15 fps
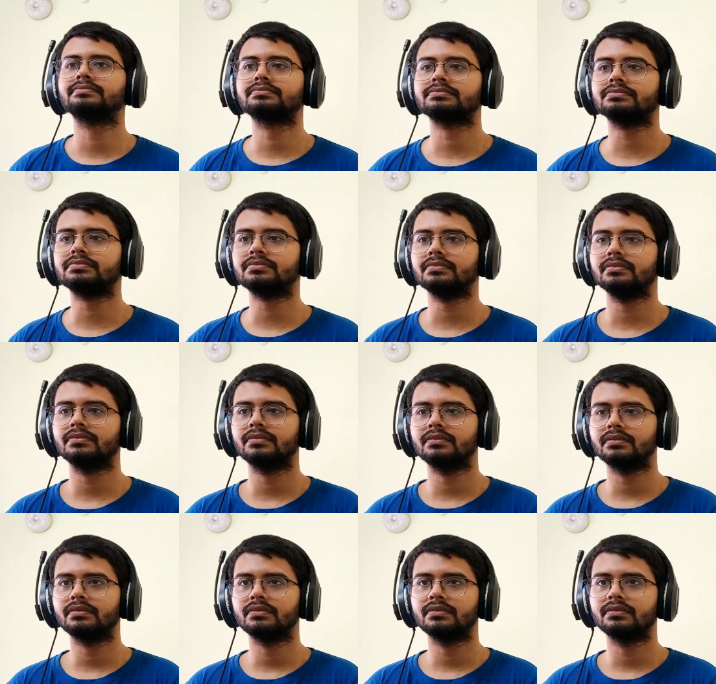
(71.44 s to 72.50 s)

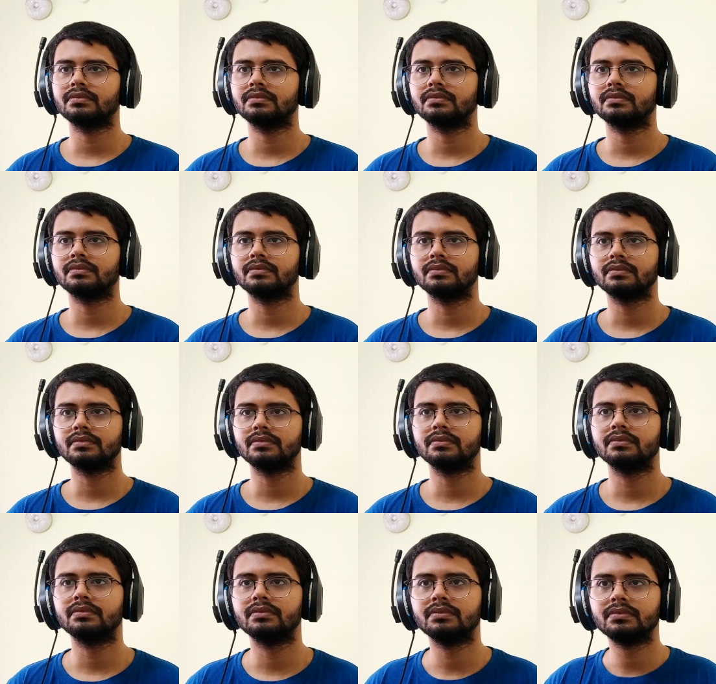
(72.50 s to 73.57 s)

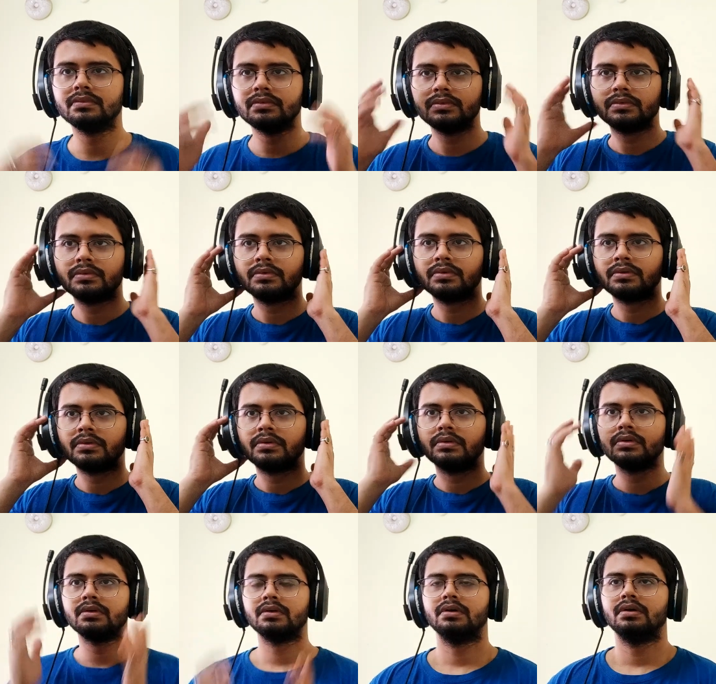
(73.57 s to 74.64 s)

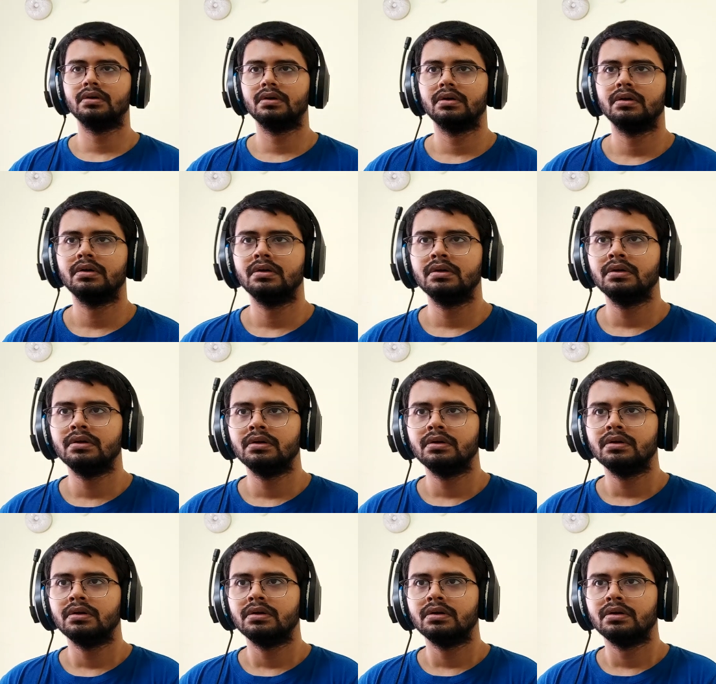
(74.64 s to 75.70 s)
(silence)